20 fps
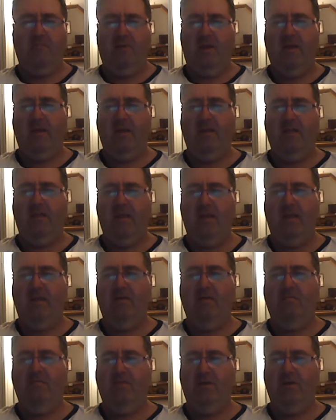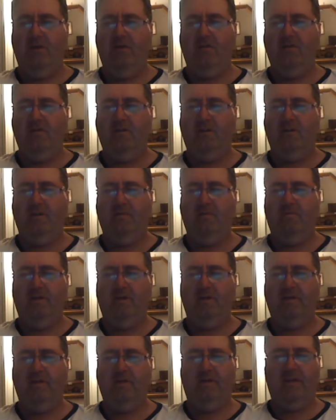Playing them blues as
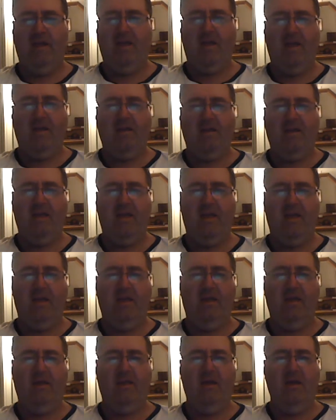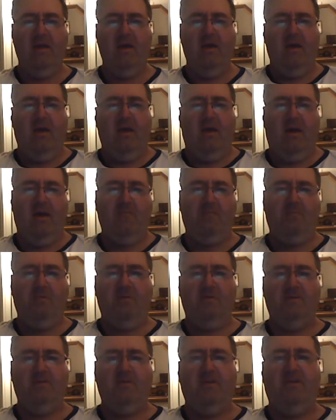best I can. Up
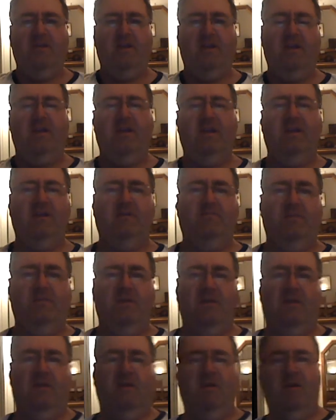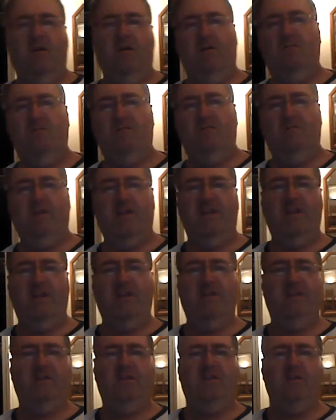on the stage, being all the
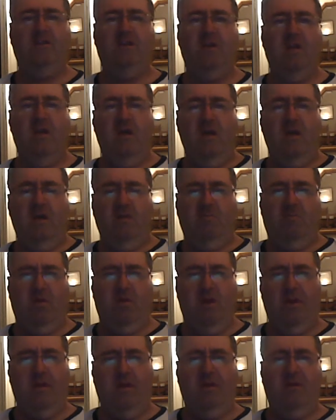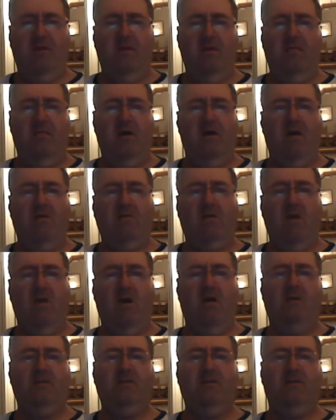rage. Playing them
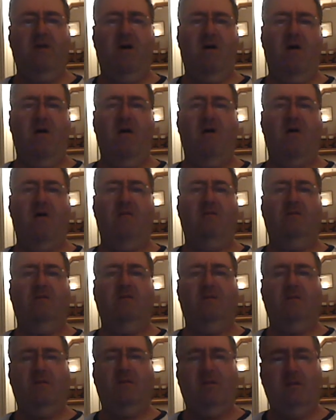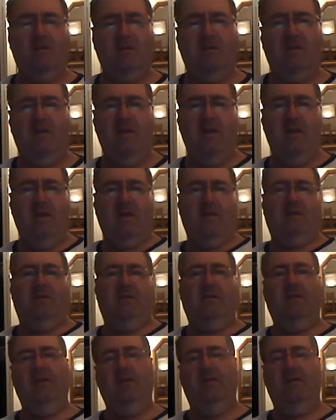outlaw songs,
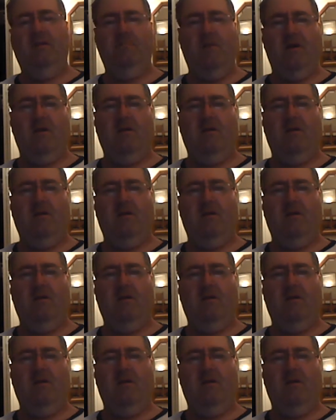singing